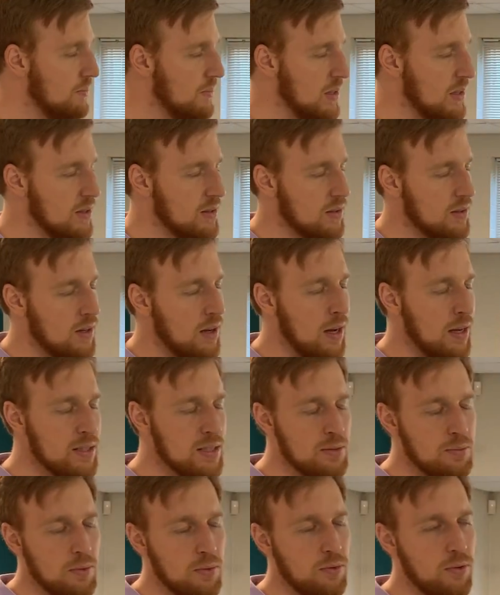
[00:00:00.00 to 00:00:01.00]
this
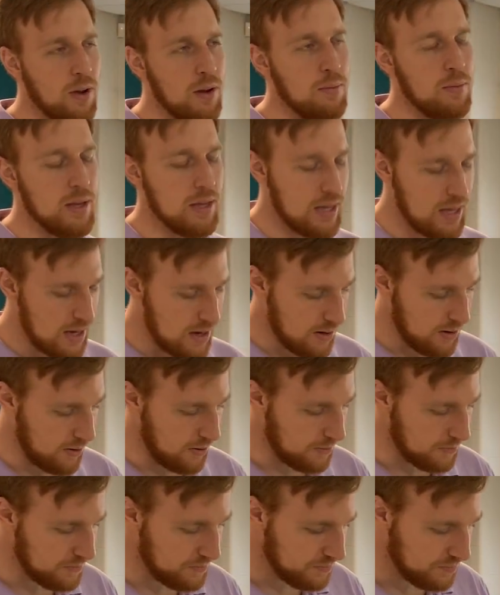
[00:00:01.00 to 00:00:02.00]
constant refrain we
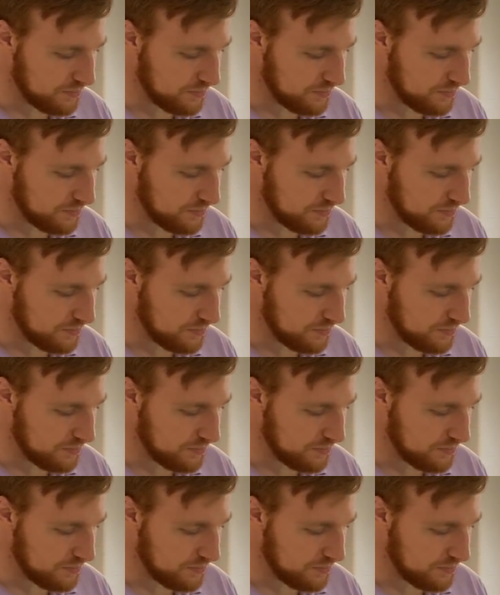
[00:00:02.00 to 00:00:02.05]
hear,